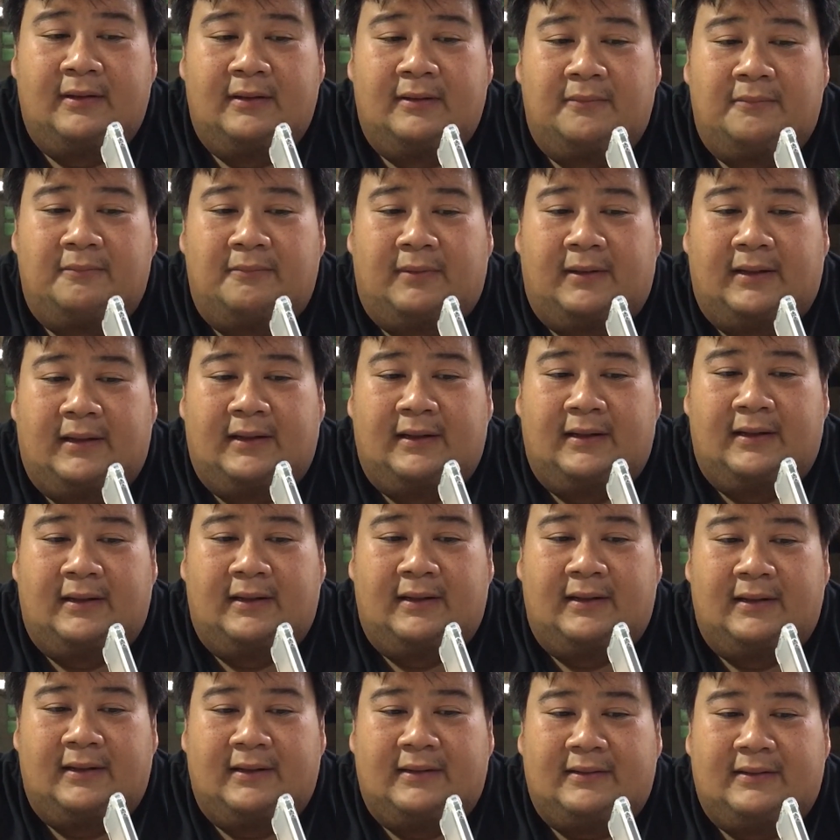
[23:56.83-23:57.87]

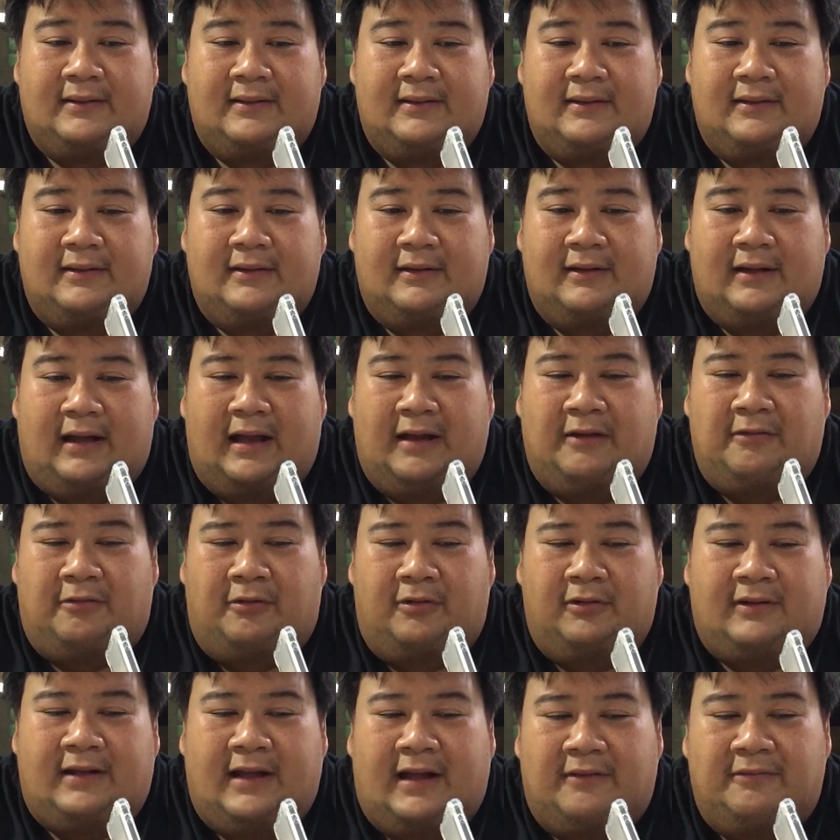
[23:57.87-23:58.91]
but I
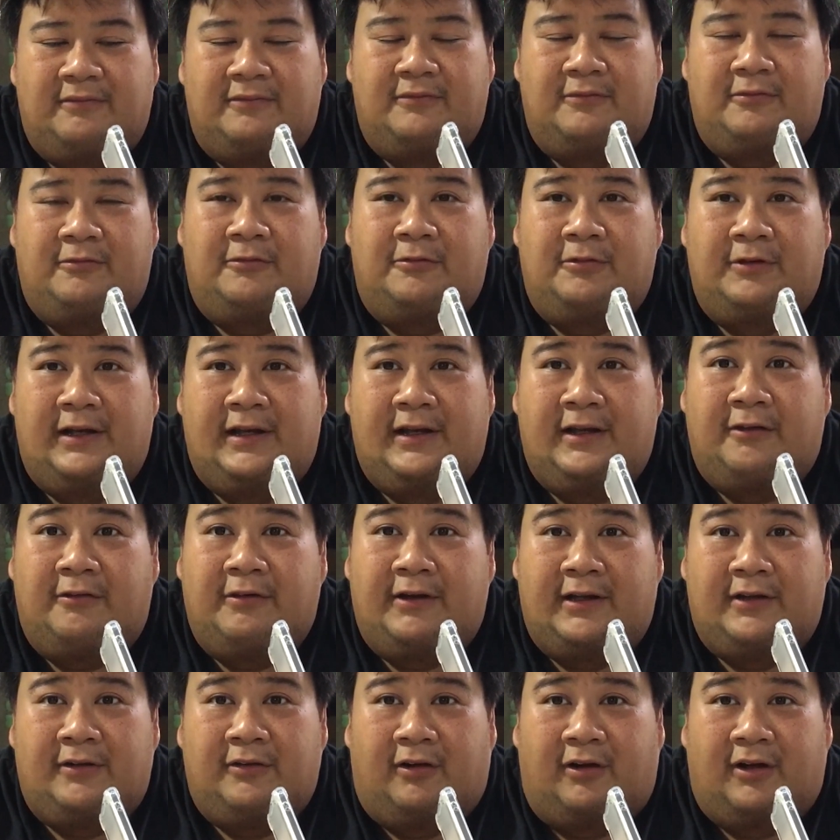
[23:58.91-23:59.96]
won't have really
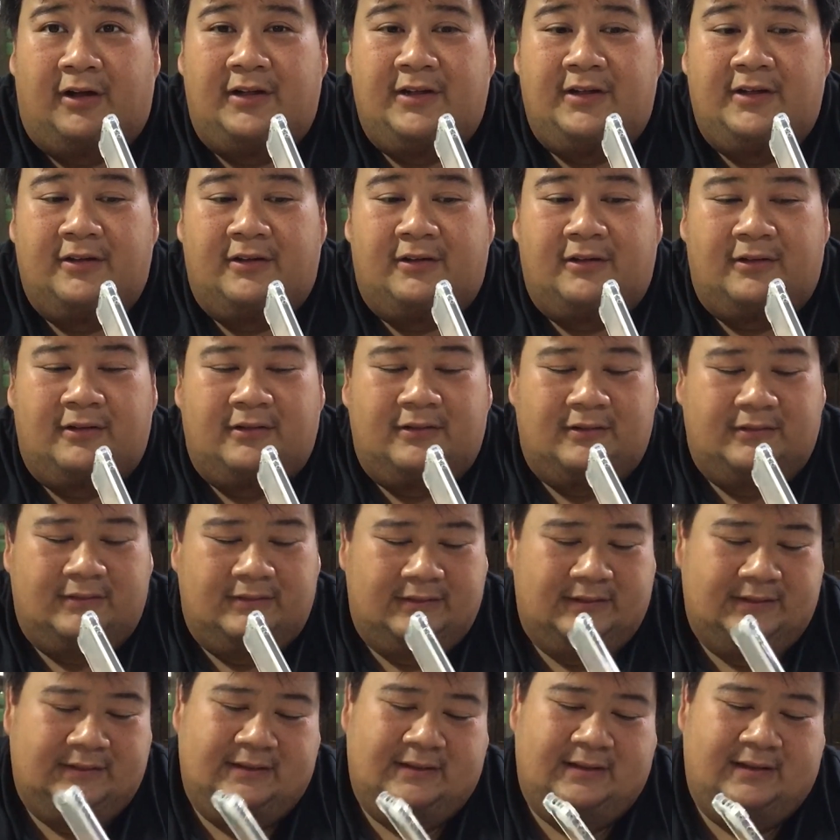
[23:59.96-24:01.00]
great audio.
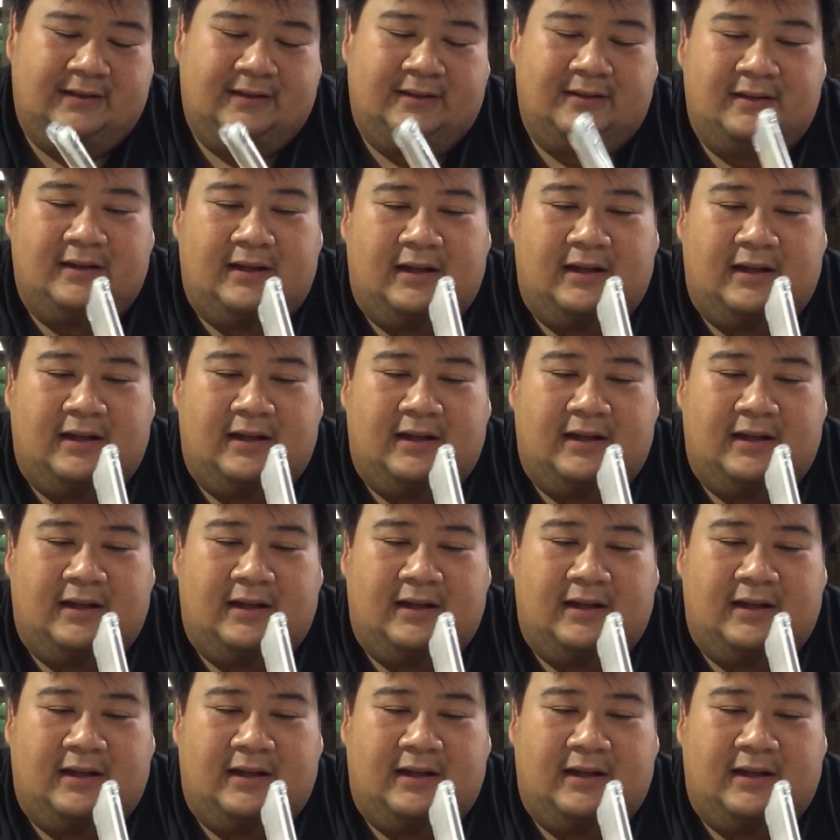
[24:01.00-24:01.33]
I'll